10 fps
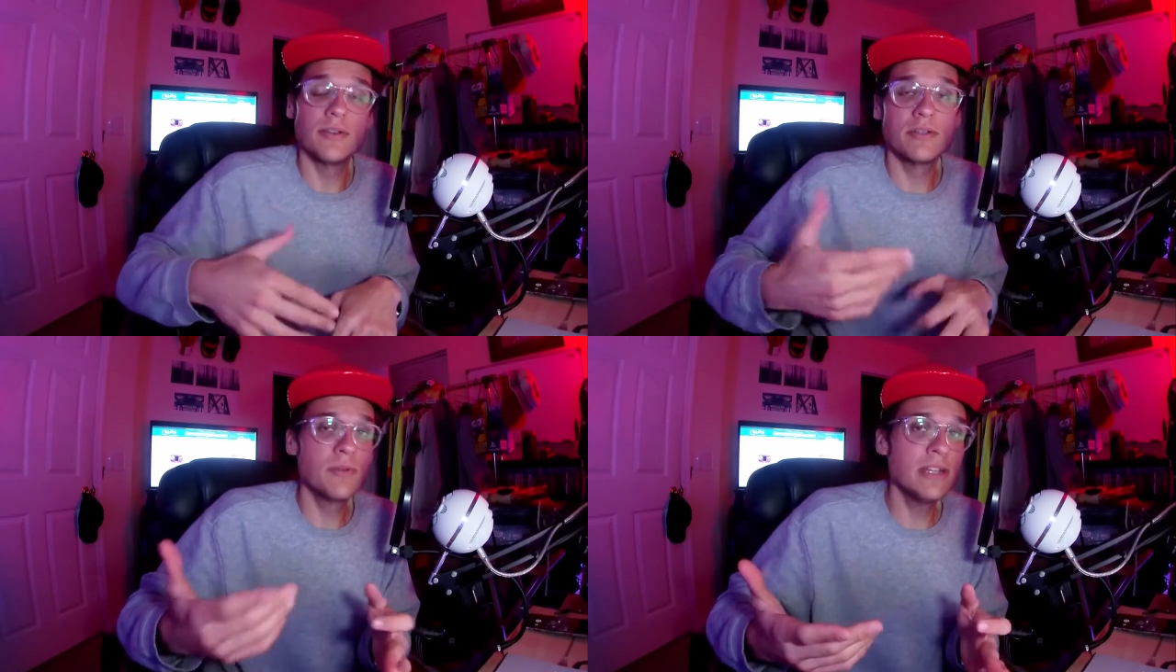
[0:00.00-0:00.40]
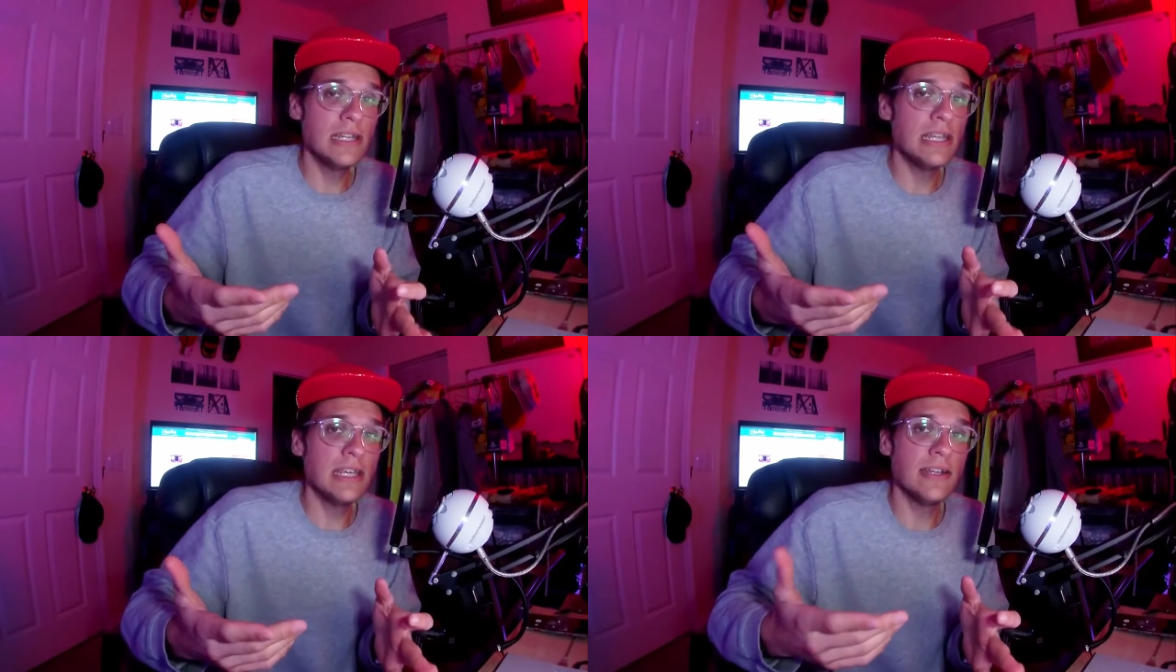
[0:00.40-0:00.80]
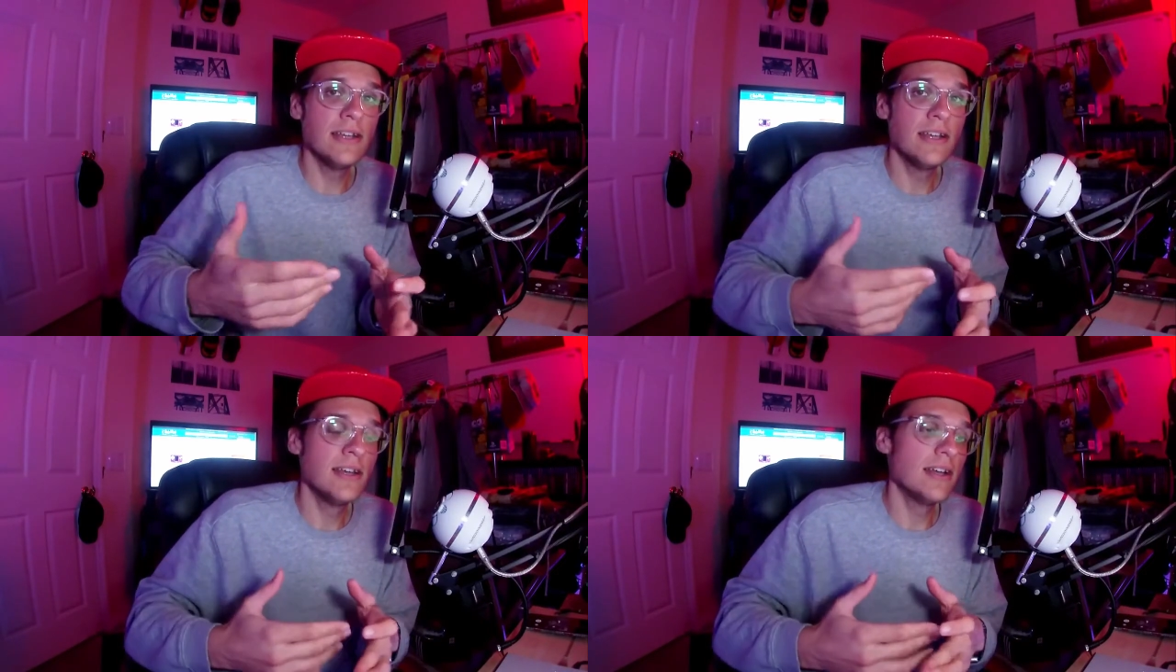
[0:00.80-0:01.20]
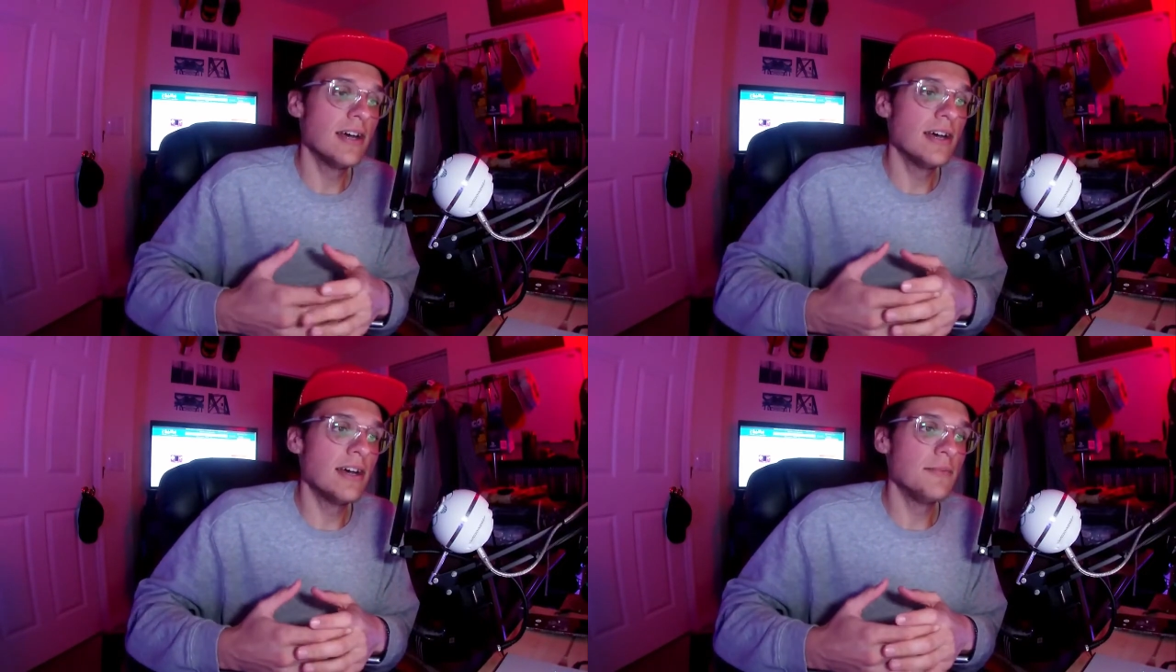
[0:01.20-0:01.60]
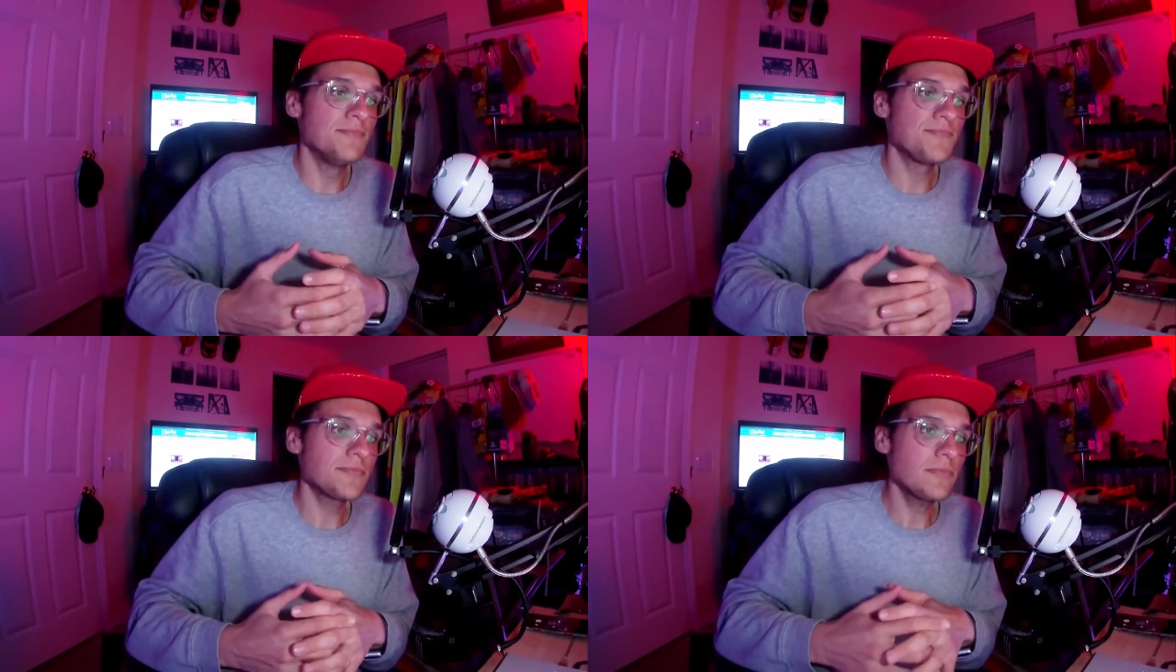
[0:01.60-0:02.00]
It's really neat, and
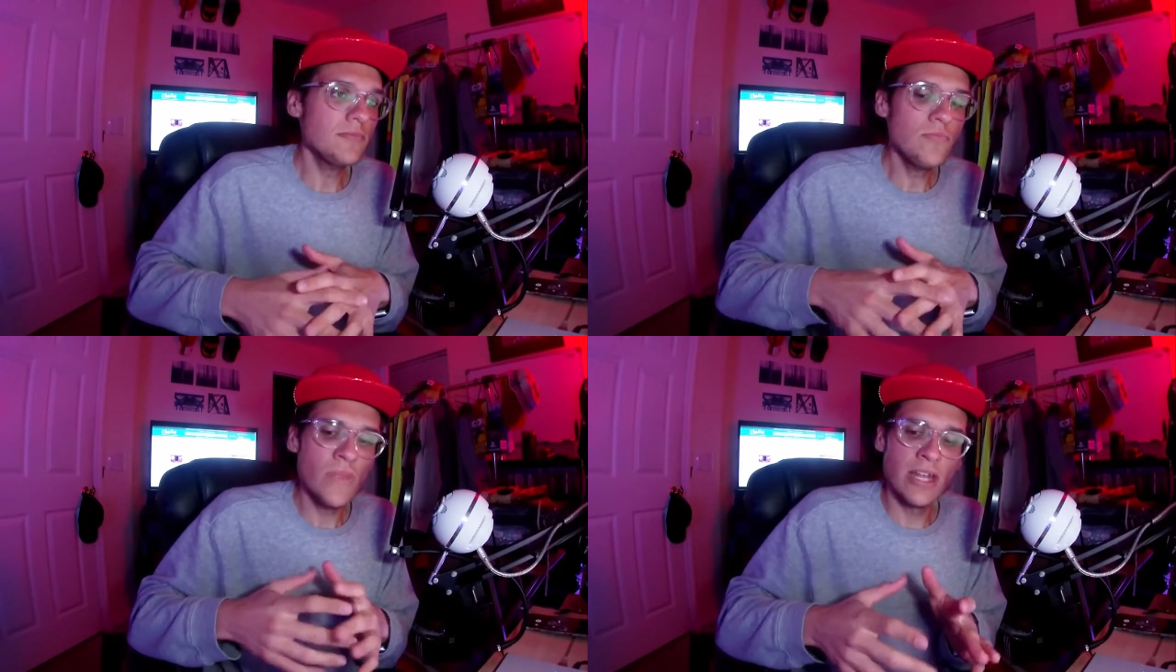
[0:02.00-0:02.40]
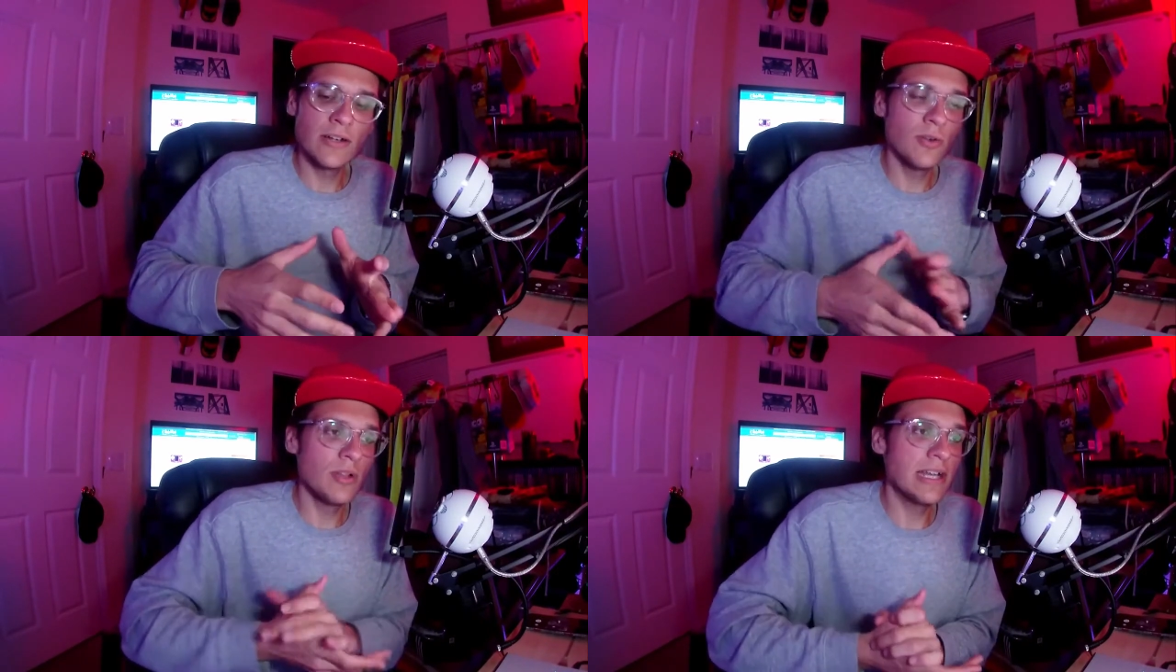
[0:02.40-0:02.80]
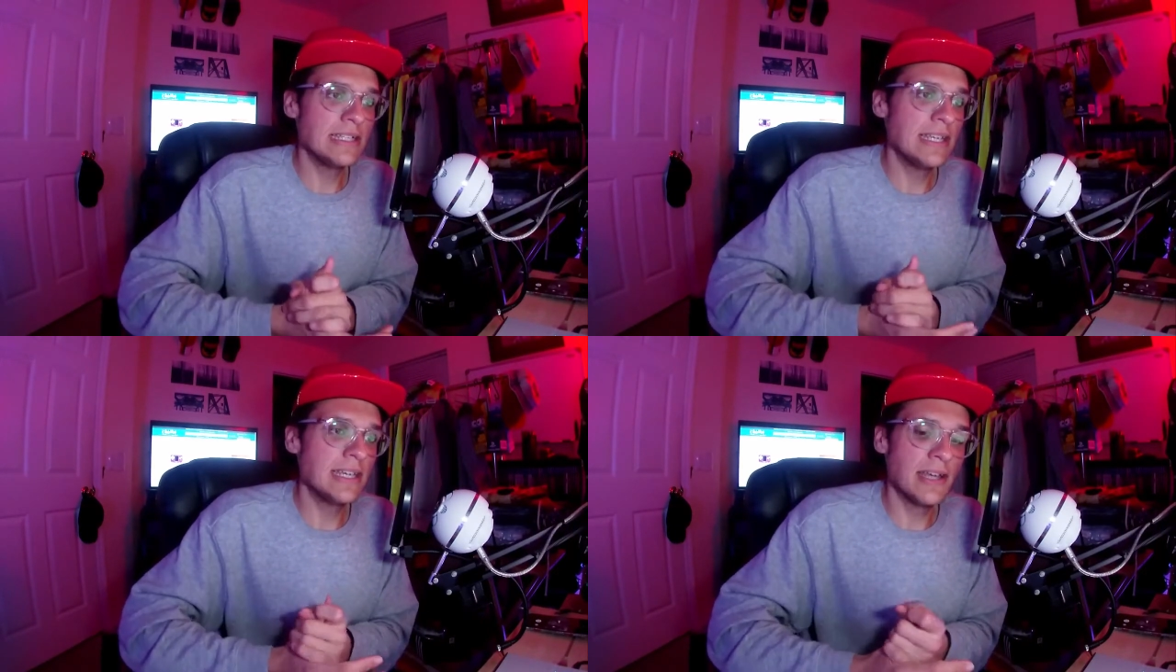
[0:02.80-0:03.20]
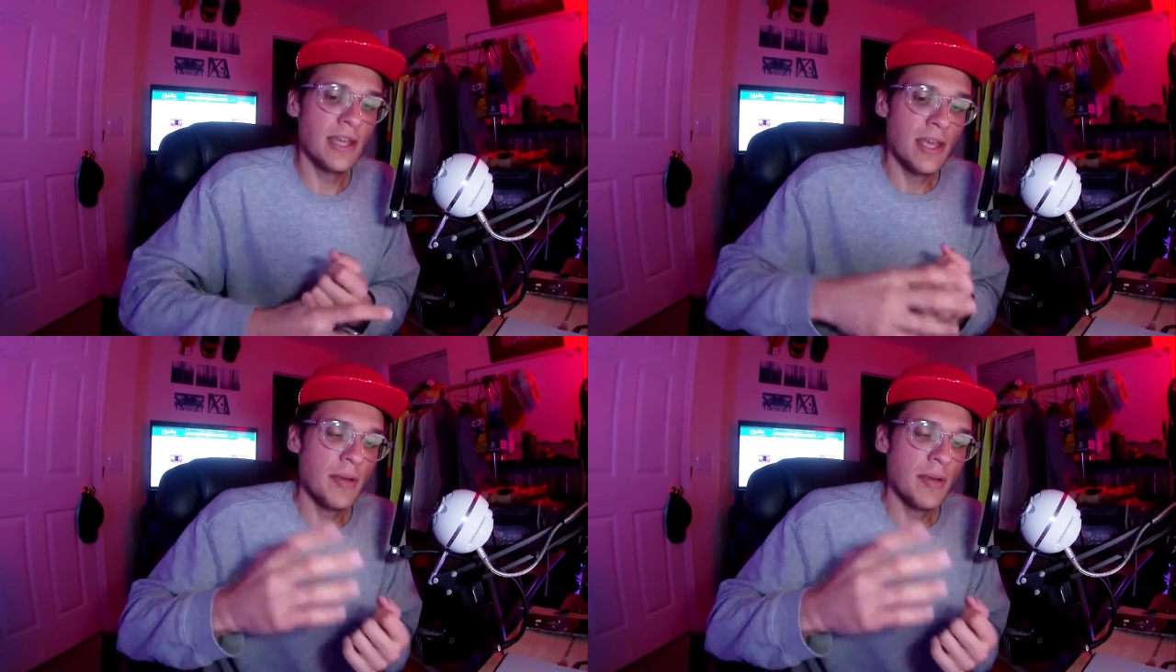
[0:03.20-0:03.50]
a cool idea.